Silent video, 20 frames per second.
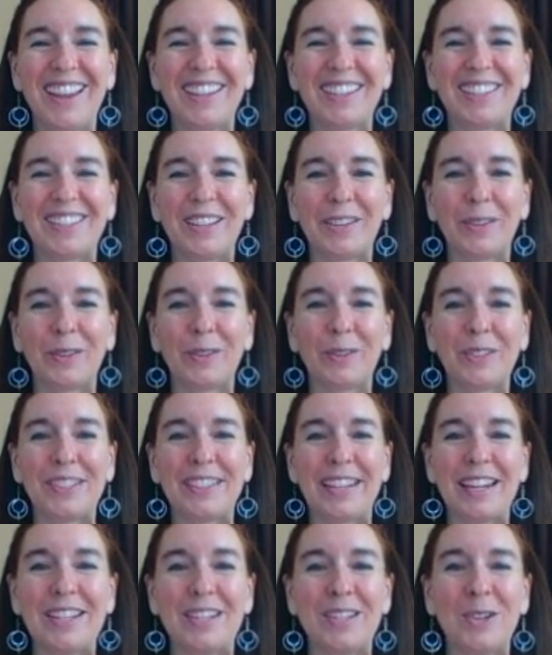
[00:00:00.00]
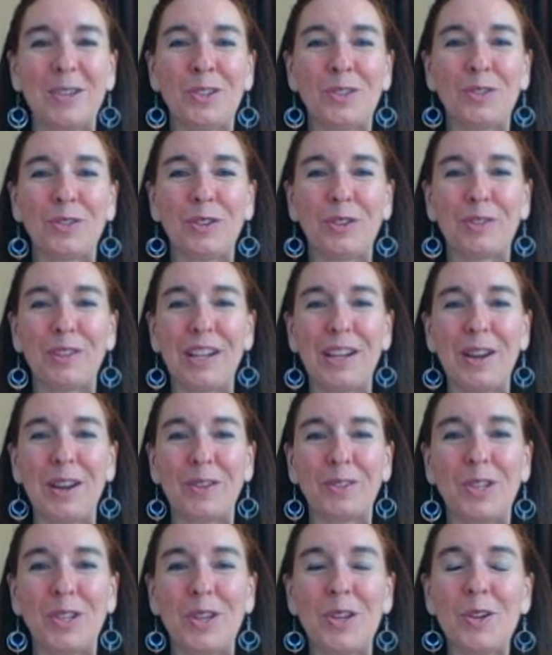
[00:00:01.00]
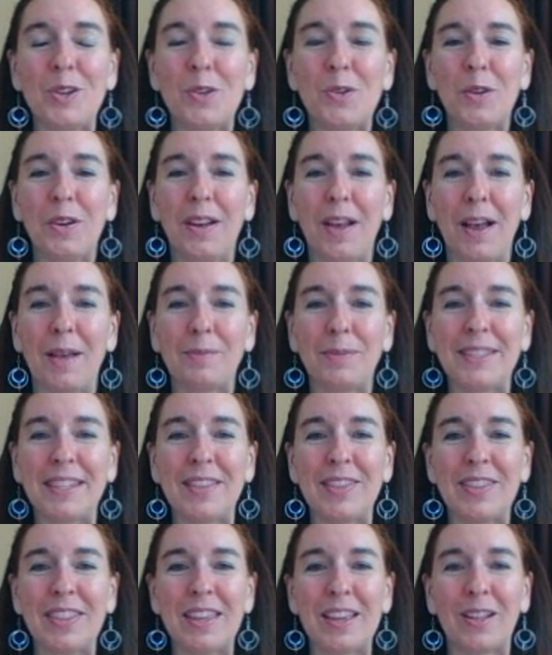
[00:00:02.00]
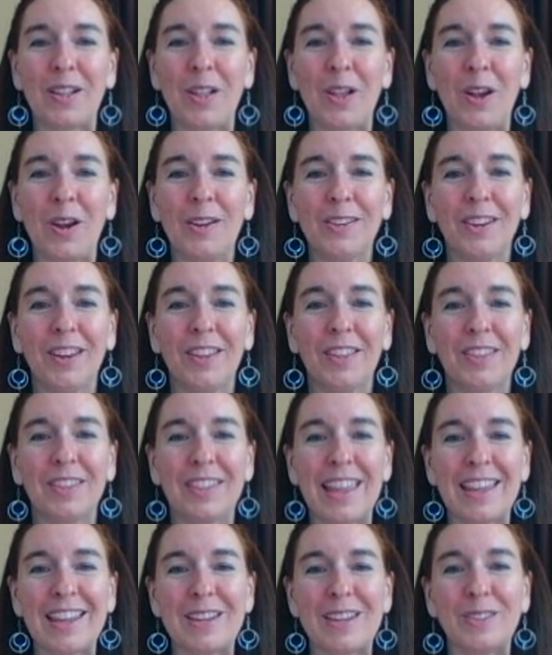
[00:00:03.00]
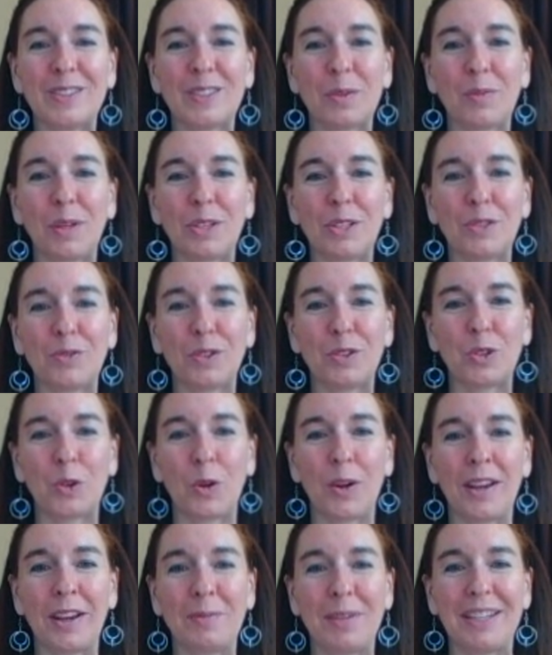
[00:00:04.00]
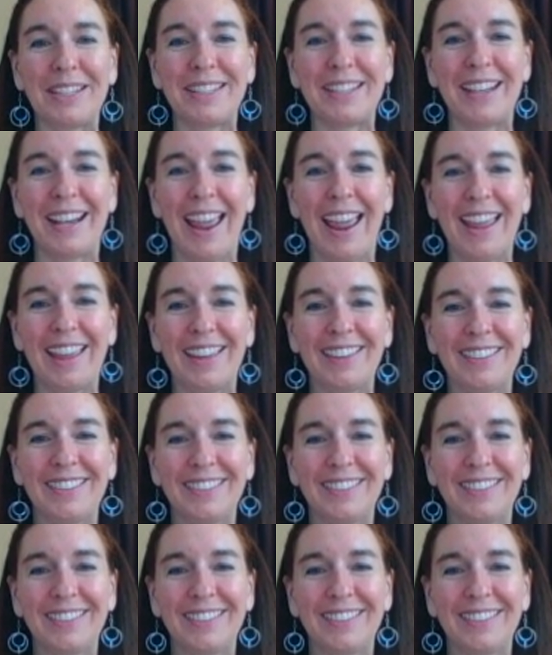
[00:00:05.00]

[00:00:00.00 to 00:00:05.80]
So stay tuned for video 2. I'm Cynthia Clark. Thank you so much for joining me today.